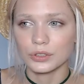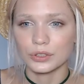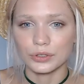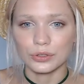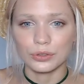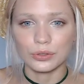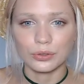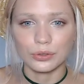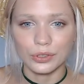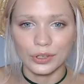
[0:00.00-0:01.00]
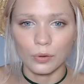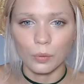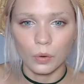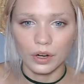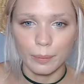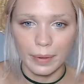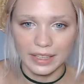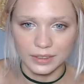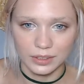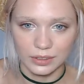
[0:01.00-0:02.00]
to you know work
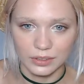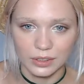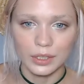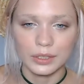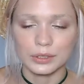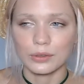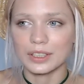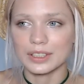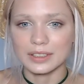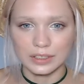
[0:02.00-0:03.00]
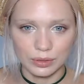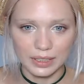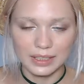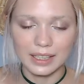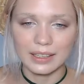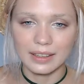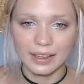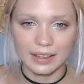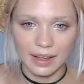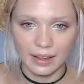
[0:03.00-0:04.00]
better so it is really
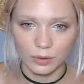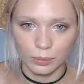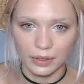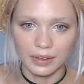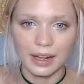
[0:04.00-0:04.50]
like a helper